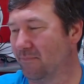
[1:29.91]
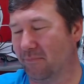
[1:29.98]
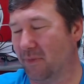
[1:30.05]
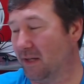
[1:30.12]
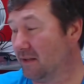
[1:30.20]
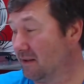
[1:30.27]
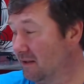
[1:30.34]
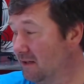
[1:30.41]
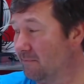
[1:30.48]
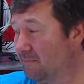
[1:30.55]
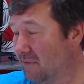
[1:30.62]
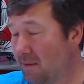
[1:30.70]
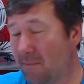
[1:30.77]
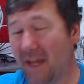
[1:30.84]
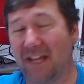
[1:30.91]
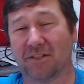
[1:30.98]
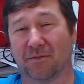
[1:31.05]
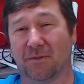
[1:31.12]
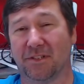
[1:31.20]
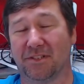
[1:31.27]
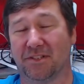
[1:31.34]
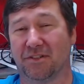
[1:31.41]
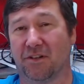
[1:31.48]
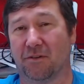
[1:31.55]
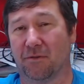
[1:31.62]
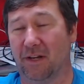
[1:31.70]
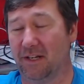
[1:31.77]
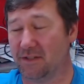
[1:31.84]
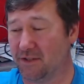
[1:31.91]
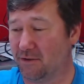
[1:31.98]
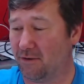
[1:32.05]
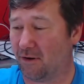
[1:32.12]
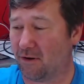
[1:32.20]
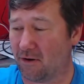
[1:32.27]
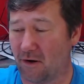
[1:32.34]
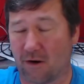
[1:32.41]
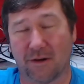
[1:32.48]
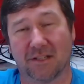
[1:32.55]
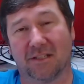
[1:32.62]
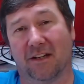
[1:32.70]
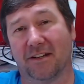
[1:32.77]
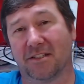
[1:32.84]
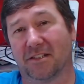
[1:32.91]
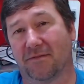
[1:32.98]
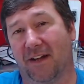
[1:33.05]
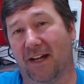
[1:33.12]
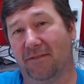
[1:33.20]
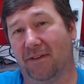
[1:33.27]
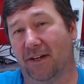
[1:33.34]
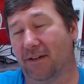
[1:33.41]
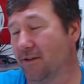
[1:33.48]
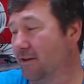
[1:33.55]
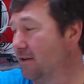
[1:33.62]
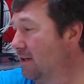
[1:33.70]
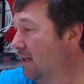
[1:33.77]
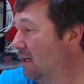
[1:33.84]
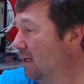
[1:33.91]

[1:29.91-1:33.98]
But the, the major ones that you're going to run into are RS Logix 500